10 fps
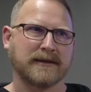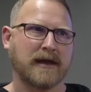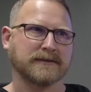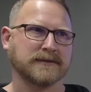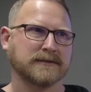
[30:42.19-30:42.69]

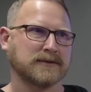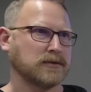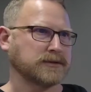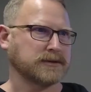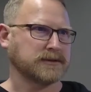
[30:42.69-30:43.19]
thousand
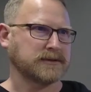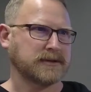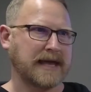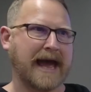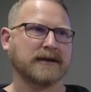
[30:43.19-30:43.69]

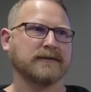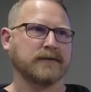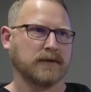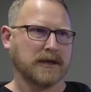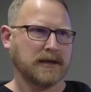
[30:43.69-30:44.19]
soldiers active
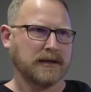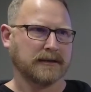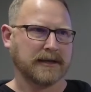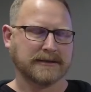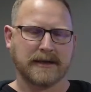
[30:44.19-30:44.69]
duty
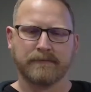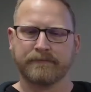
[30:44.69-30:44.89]
at that time.